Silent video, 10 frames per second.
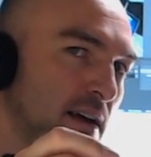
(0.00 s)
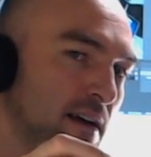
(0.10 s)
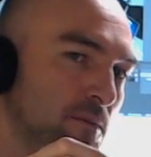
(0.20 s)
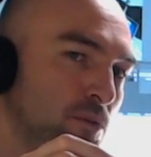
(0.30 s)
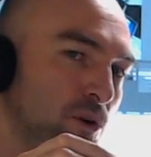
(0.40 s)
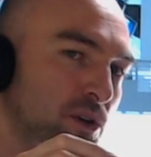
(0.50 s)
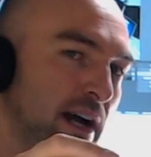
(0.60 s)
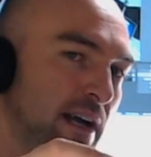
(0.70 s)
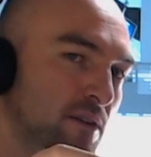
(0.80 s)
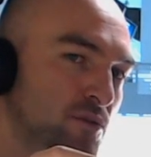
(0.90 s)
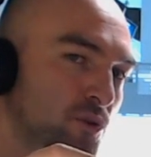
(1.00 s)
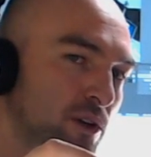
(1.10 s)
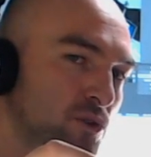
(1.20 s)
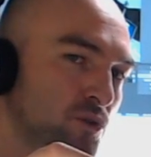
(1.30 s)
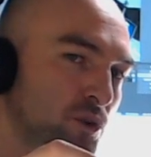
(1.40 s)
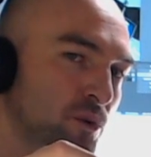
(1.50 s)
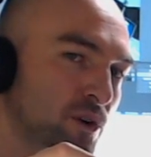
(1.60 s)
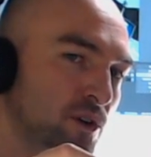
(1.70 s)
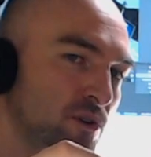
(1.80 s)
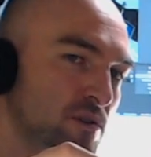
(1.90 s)
what kind of drawing tool you want
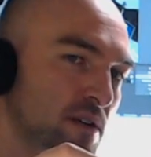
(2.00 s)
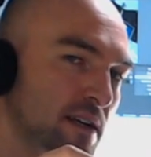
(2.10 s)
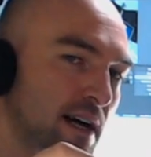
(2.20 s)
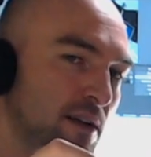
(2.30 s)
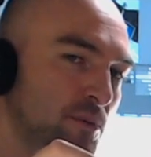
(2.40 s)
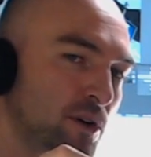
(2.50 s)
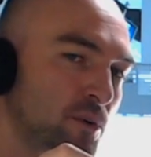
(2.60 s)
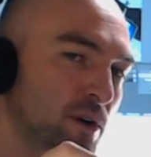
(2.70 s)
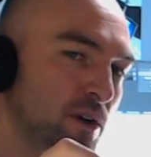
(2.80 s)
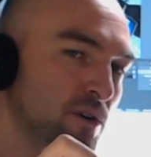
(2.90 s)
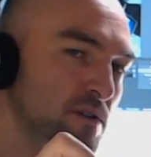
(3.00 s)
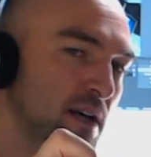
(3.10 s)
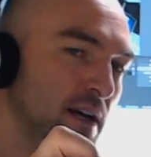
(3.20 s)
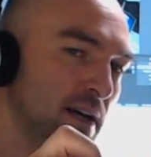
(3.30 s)
to use and color what you want to use.